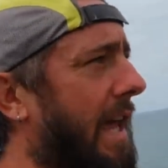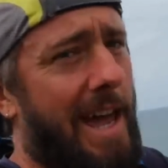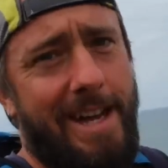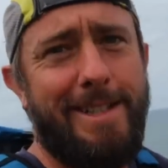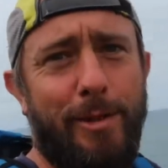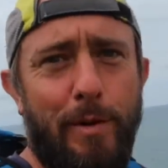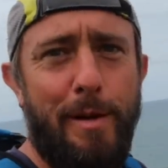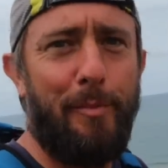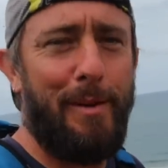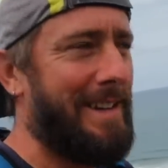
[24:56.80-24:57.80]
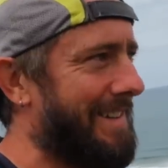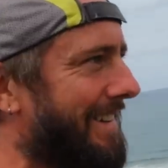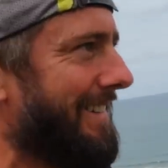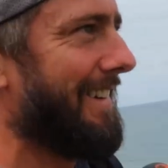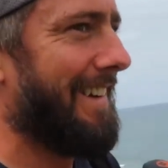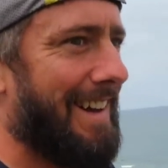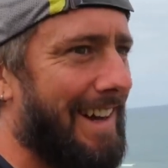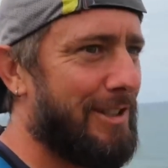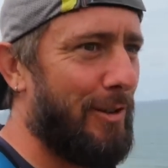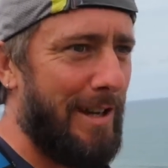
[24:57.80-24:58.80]
I get into Whitby.
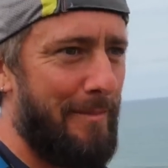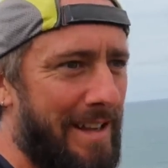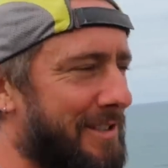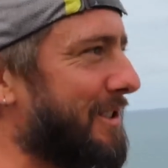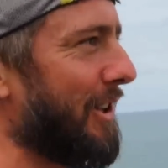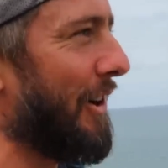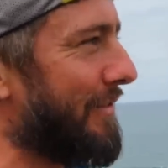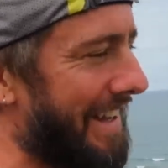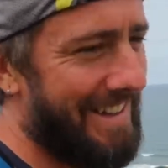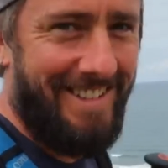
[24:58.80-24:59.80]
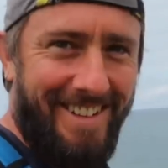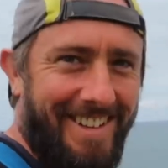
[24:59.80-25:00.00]
I don't want to get my head stoved in.